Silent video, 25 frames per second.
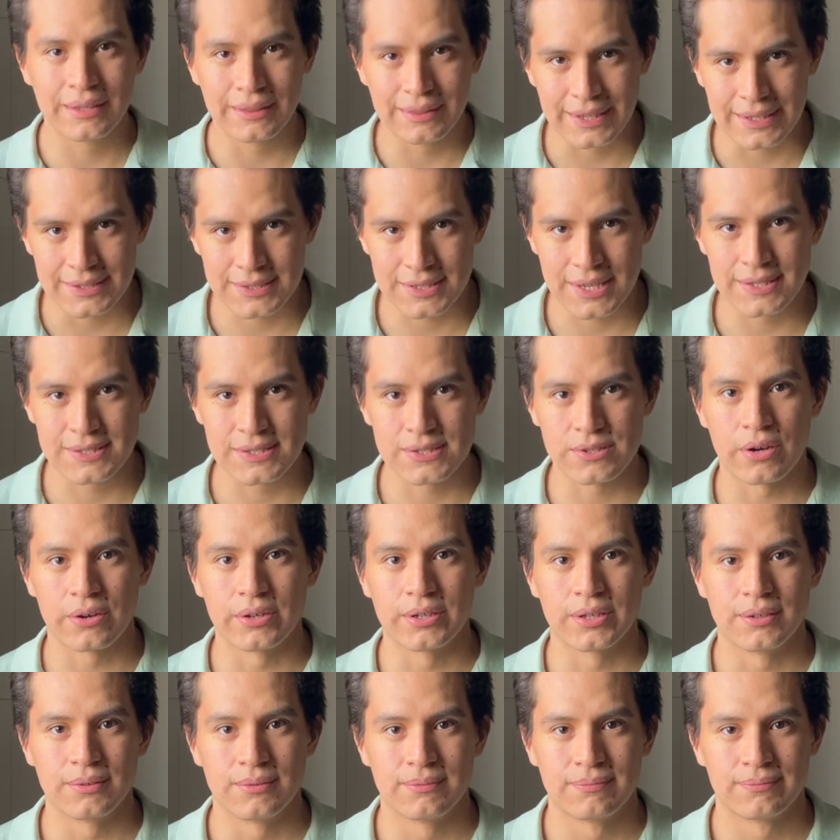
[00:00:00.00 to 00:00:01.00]
Let's get
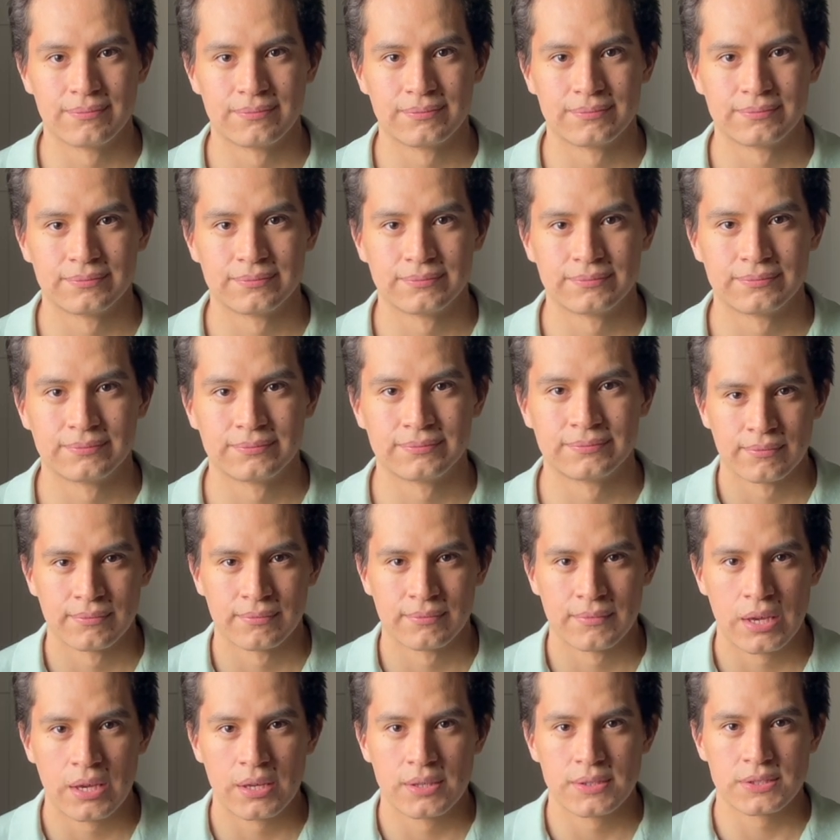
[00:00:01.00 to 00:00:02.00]
started.
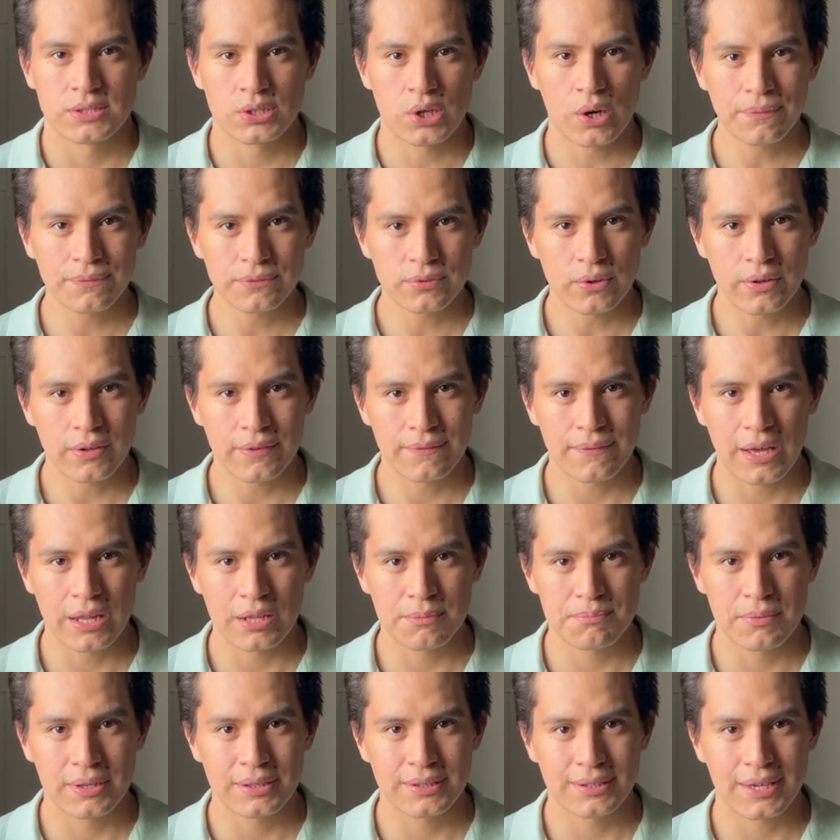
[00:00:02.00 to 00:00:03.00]
Software
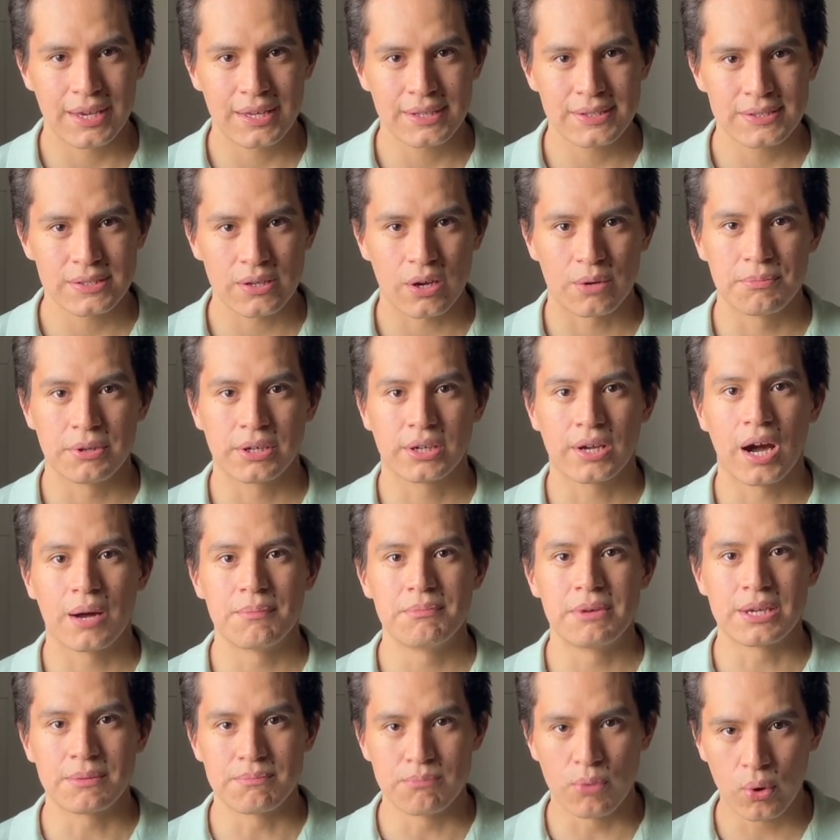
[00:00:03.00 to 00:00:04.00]
development kits are
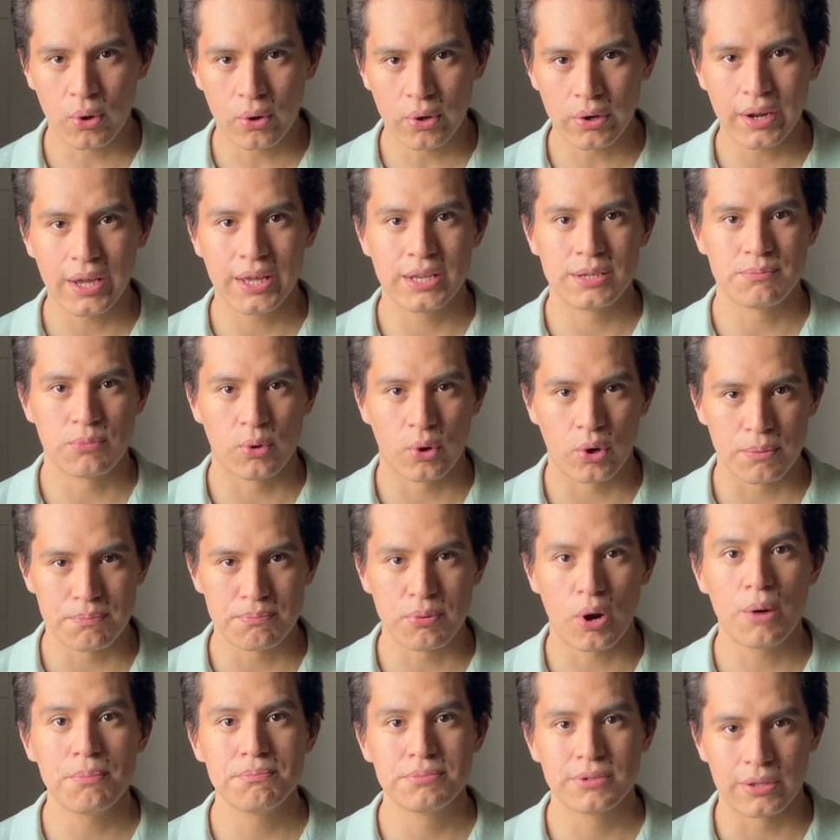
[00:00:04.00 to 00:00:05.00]
becoming more and more
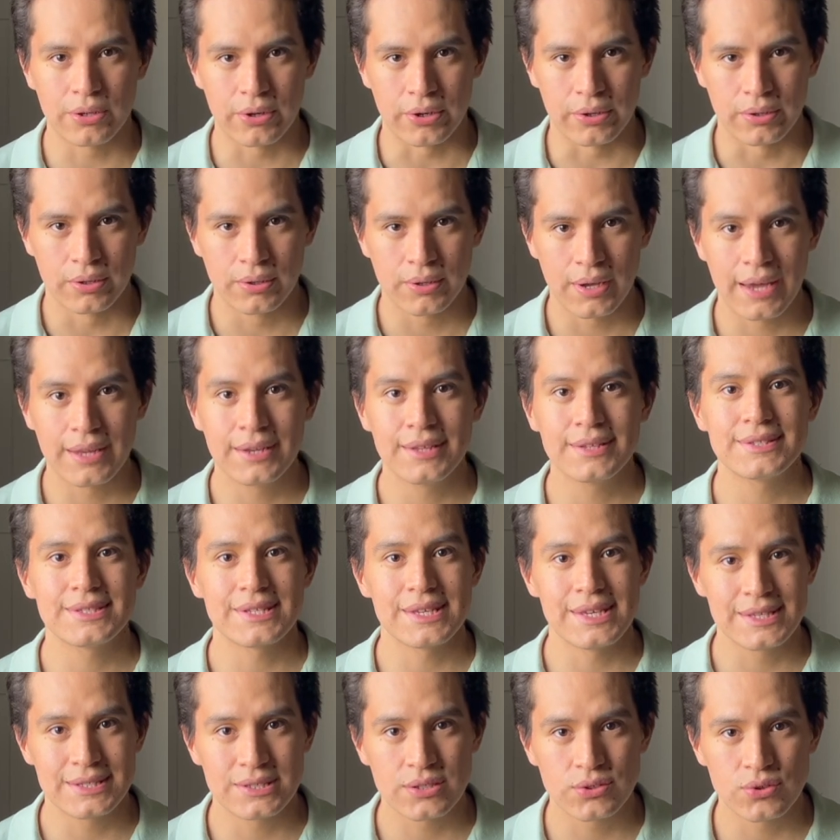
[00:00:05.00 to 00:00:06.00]
popular, and it's
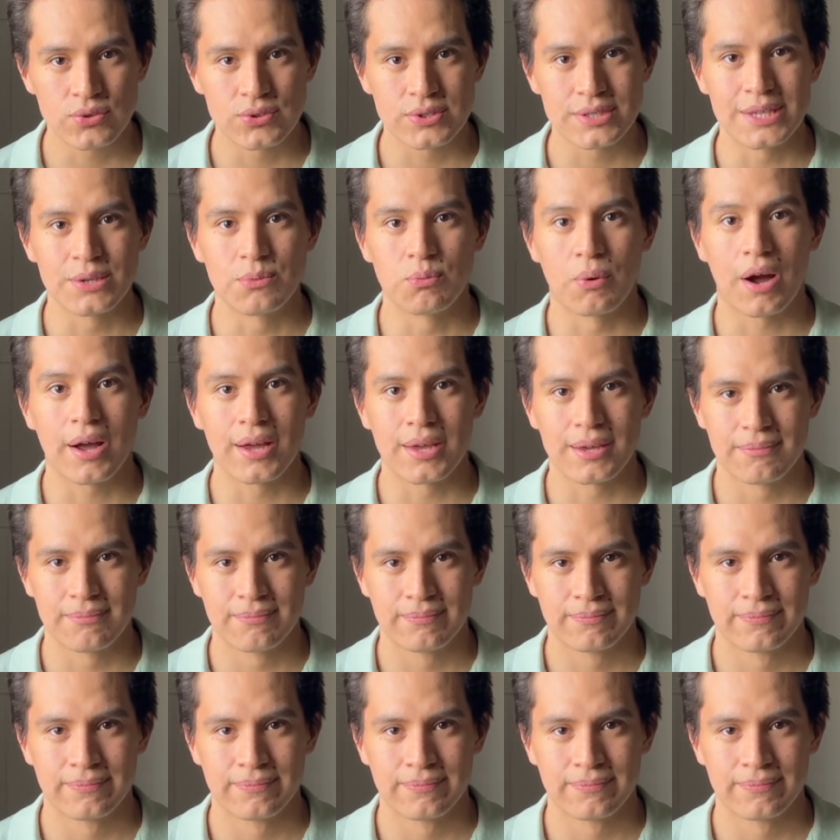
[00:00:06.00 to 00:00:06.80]
easy to see why.